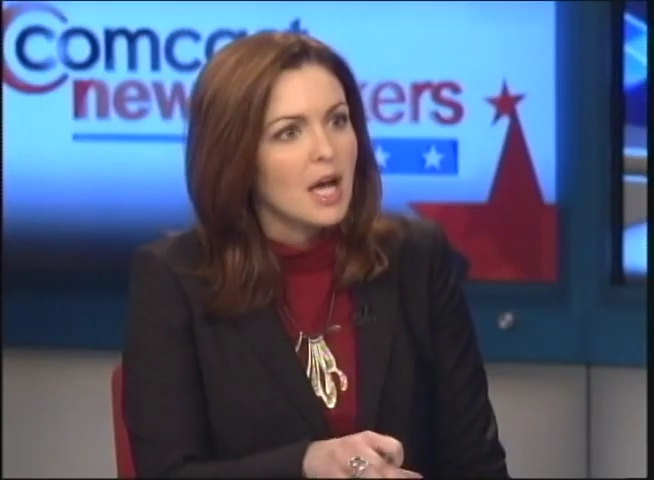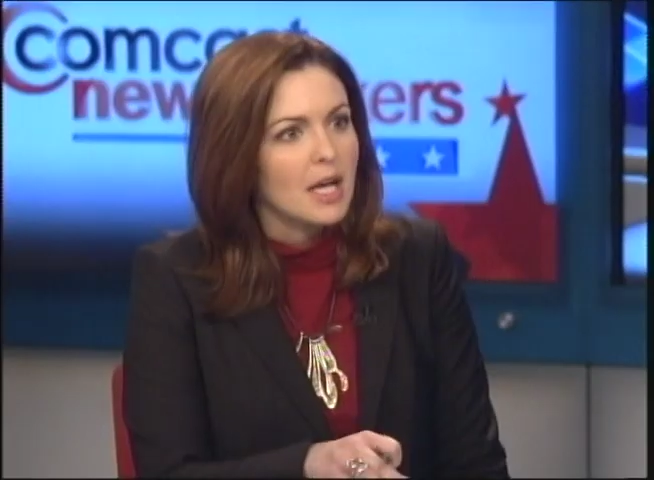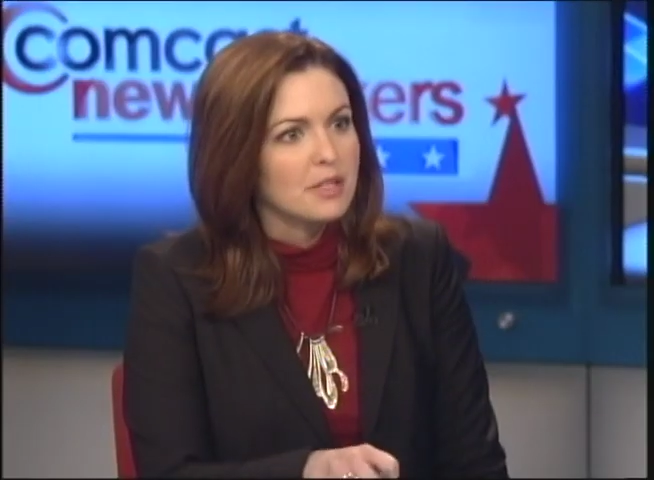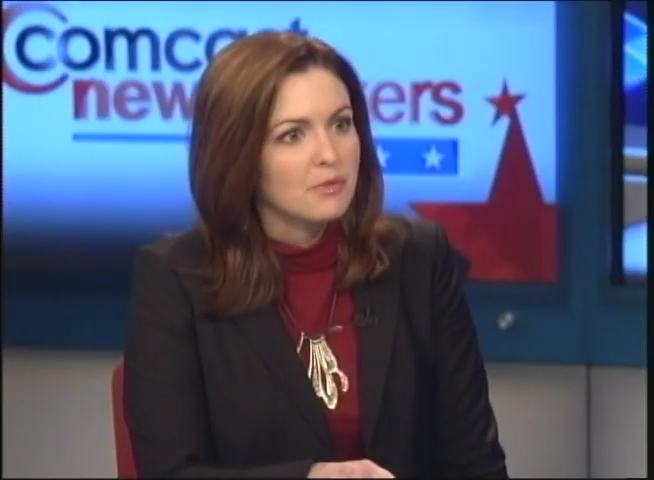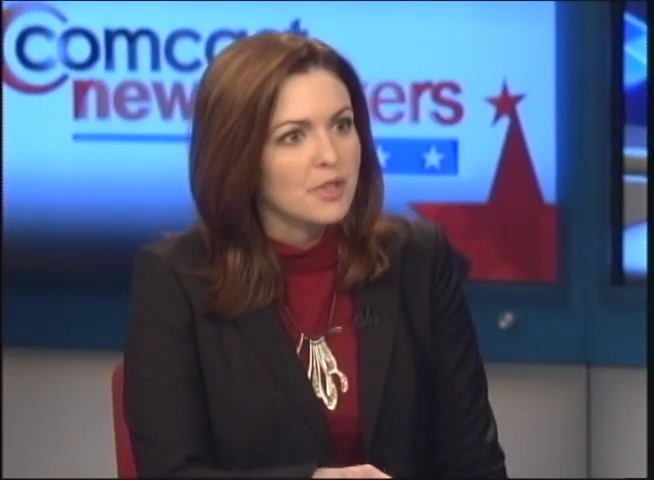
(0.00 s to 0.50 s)

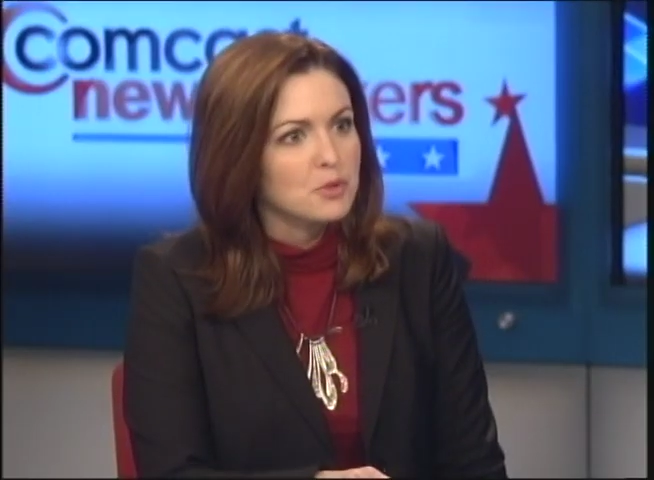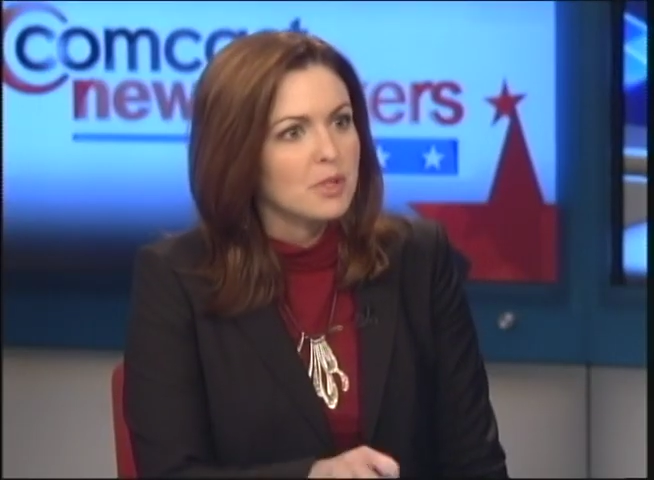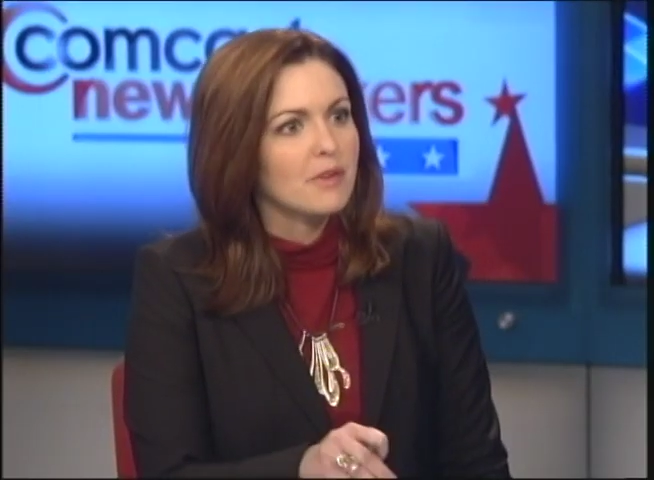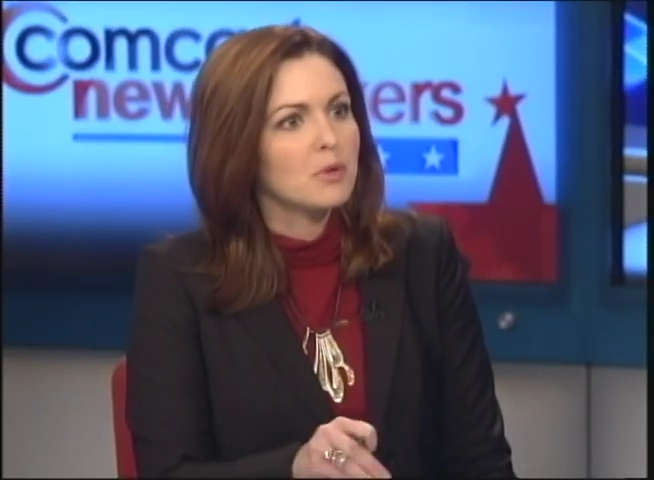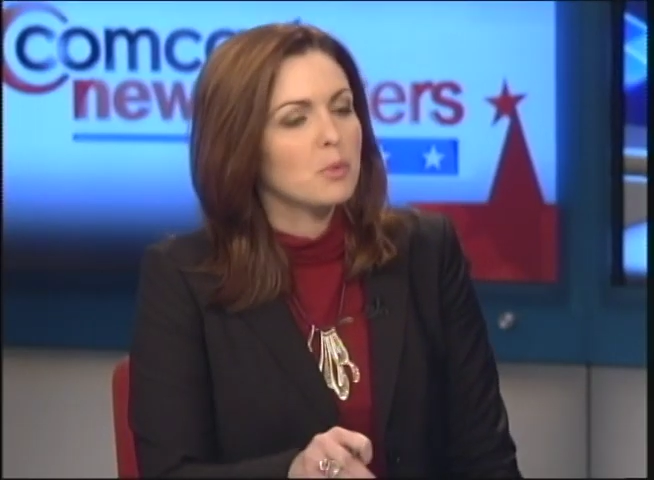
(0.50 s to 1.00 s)
at the
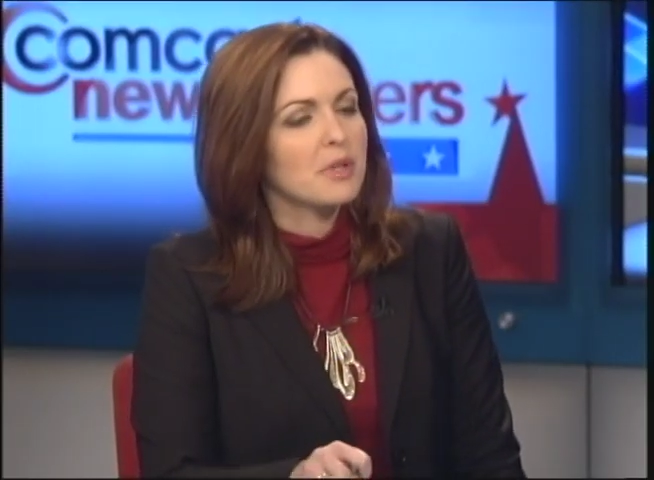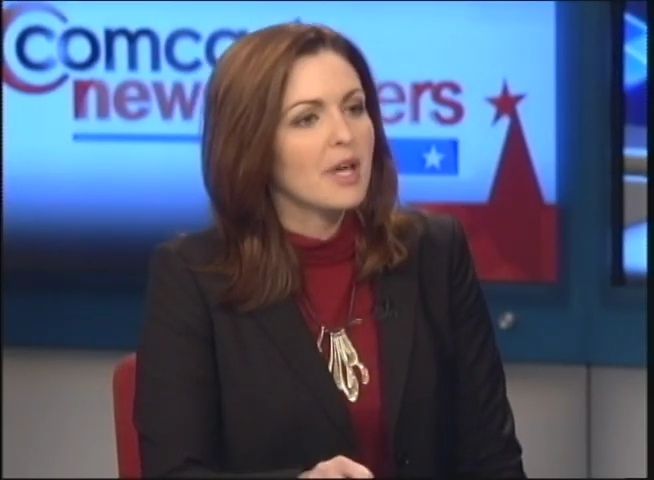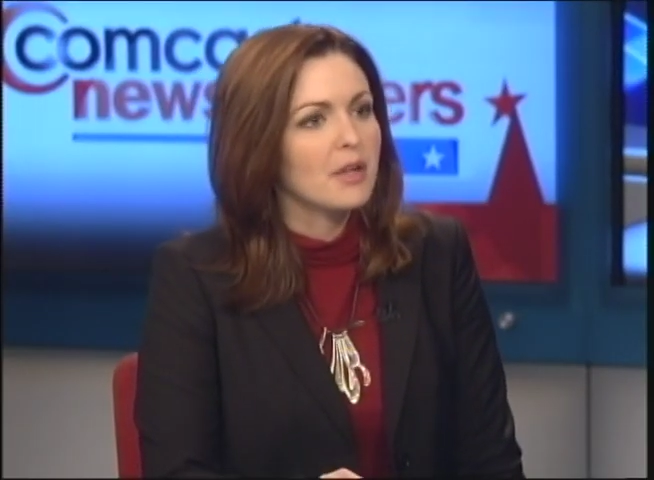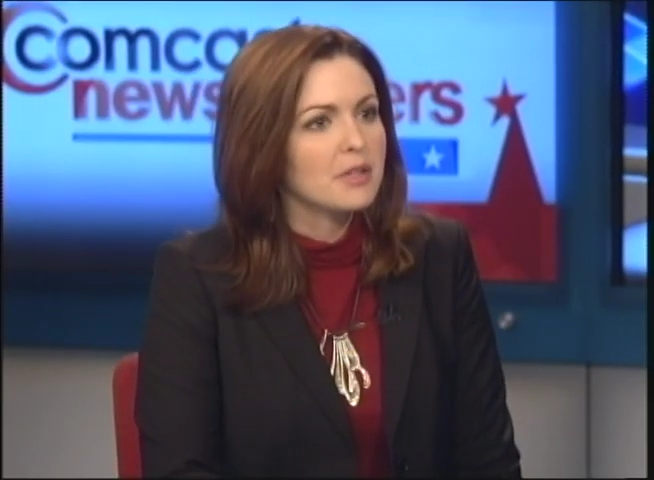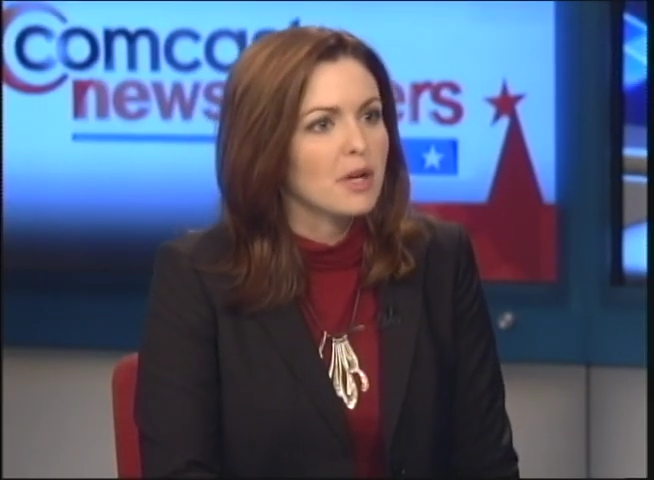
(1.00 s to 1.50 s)
federal level with
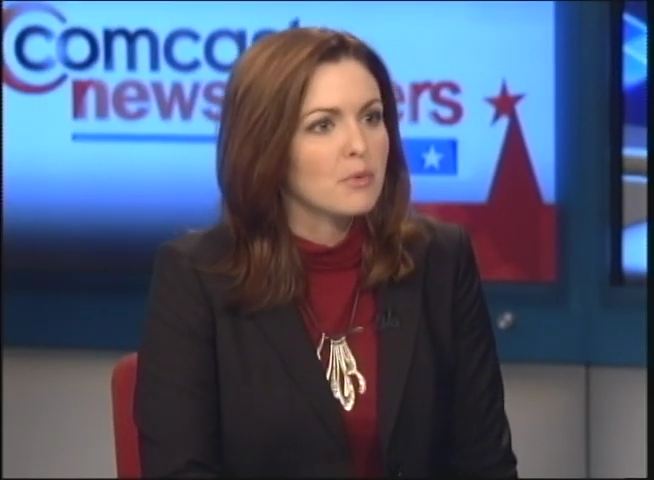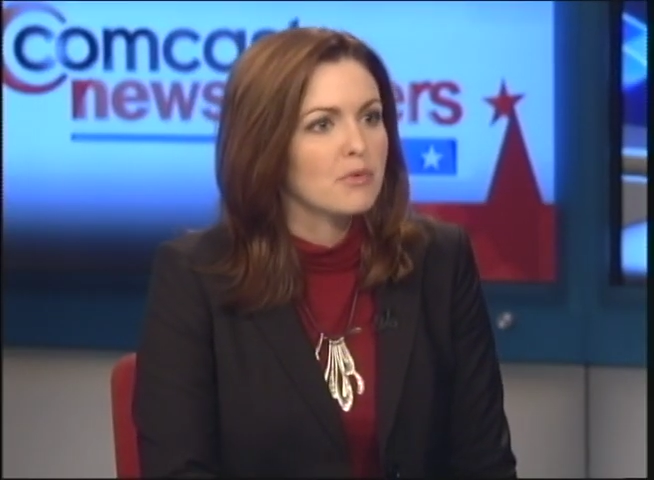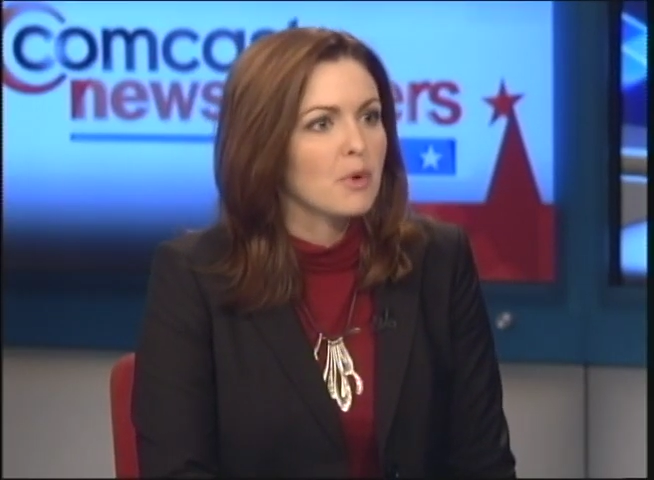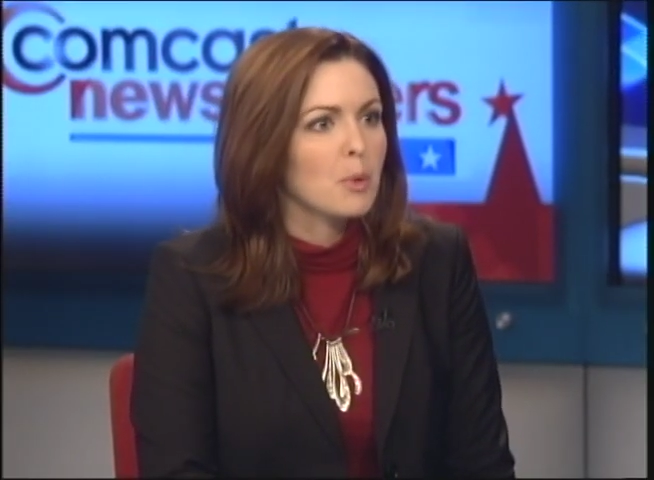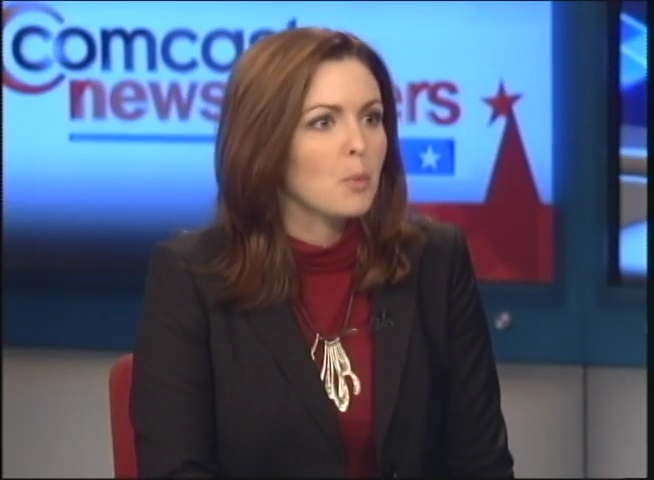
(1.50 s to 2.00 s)
health care
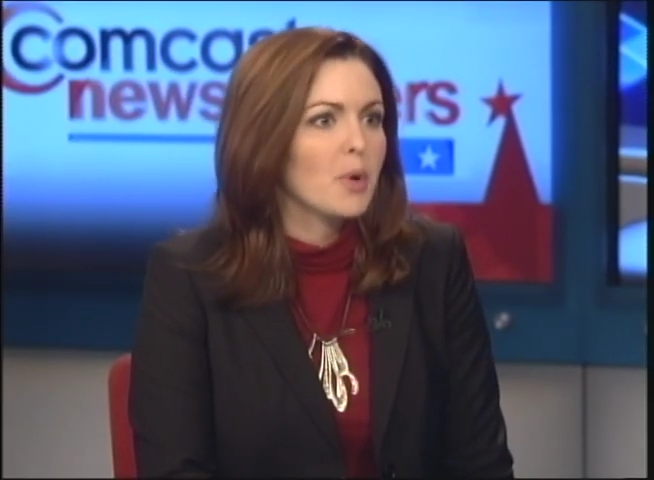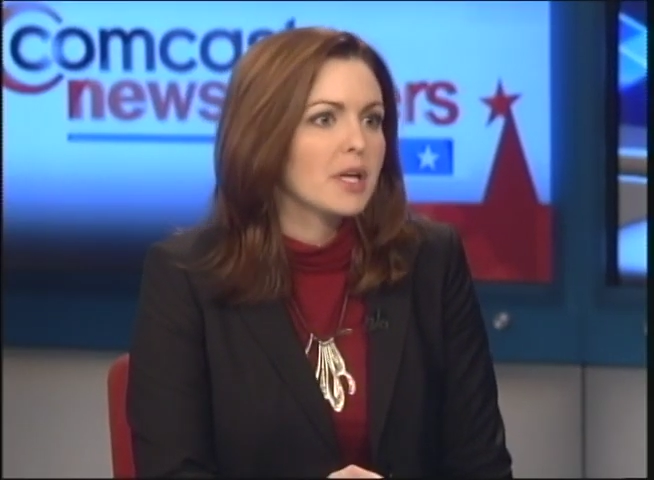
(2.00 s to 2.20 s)
reform